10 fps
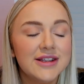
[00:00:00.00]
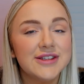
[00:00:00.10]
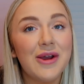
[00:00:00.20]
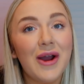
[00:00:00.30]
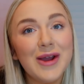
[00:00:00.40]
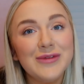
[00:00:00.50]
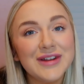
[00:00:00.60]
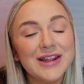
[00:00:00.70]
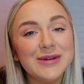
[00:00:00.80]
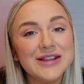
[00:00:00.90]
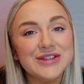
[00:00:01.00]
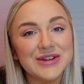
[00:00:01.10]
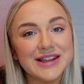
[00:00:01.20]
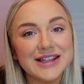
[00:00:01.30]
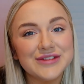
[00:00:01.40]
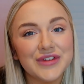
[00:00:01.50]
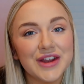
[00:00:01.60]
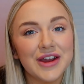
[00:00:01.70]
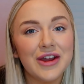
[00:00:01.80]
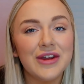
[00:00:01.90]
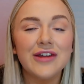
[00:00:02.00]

So hopefully you enjoyed this video.